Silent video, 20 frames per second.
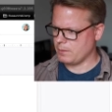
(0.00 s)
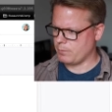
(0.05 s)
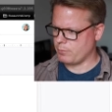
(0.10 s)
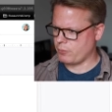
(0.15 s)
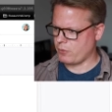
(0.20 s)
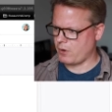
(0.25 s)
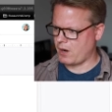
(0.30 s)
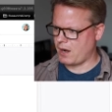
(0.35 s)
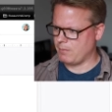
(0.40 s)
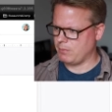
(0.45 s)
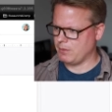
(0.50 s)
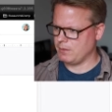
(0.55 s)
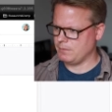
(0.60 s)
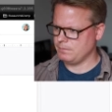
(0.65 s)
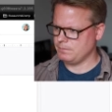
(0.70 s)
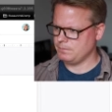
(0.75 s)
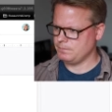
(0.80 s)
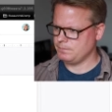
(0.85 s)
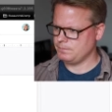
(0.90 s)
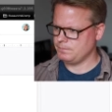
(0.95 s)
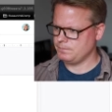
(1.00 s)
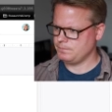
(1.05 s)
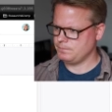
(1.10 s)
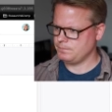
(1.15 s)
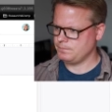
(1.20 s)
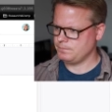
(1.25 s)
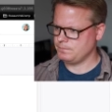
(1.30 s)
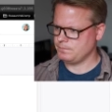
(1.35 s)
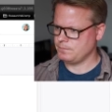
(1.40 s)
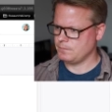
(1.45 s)
problem.
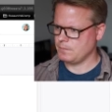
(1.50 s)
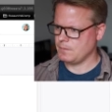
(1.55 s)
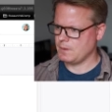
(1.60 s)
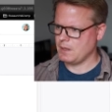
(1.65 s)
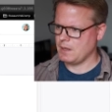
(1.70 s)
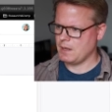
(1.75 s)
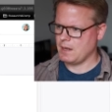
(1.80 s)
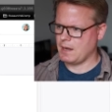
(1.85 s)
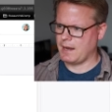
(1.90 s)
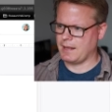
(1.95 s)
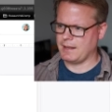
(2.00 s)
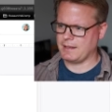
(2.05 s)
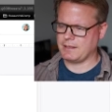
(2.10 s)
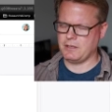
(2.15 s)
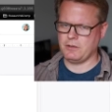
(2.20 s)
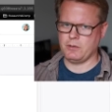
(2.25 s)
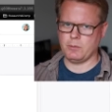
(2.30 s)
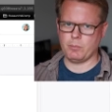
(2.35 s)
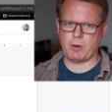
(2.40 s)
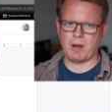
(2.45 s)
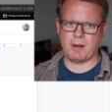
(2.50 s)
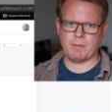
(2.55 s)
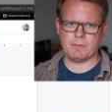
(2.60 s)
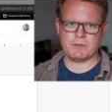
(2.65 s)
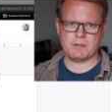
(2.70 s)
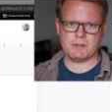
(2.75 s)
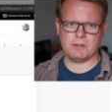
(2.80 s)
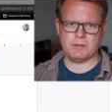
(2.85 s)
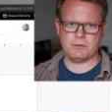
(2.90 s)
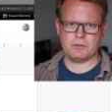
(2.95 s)
I like to do a problem
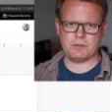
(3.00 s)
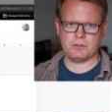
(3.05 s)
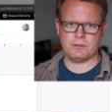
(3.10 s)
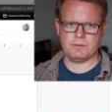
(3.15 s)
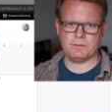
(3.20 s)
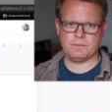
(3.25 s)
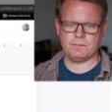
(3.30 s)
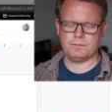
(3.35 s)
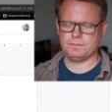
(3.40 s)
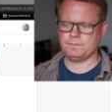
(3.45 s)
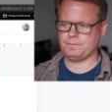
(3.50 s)
solution.